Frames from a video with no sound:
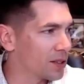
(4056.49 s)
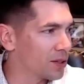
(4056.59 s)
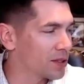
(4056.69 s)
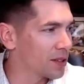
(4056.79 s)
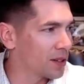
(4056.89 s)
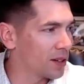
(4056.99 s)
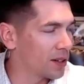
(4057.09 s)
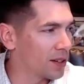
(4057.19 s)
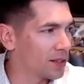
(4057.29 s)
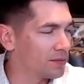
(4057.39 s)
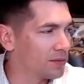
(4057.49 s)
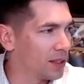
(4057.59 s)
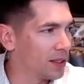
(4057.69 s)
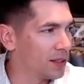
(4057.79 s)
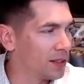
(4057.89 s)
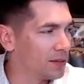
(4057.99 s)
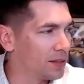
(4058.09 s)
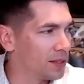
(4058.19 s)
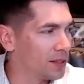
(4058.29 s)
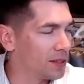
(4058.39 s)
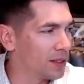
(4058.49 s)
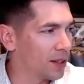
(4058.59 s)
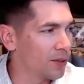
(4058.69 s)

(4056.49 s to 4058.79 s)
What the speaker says: Those are I